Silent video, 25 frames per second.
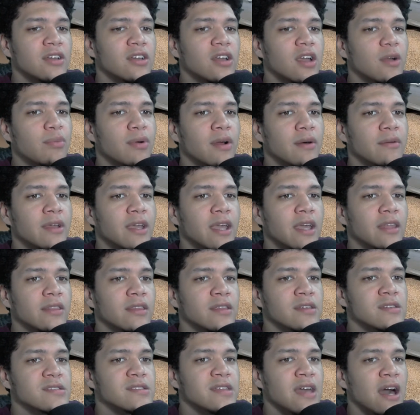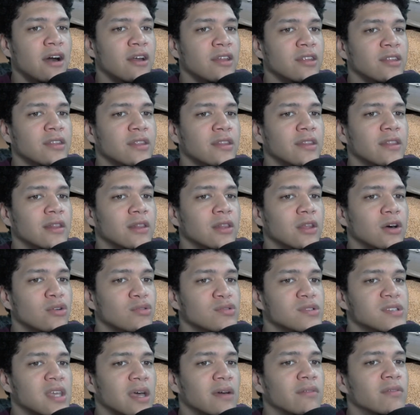you could probably get this down into the low
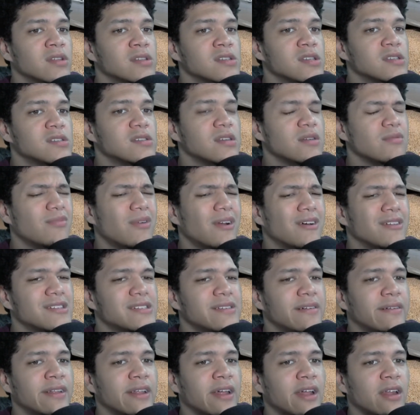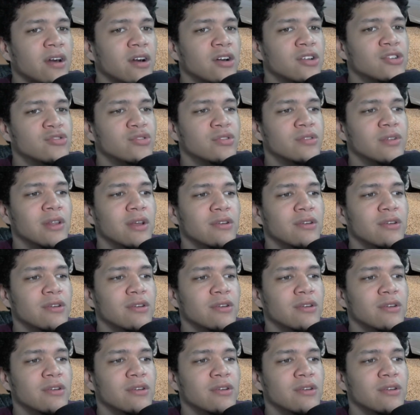7s, it's around 7,900.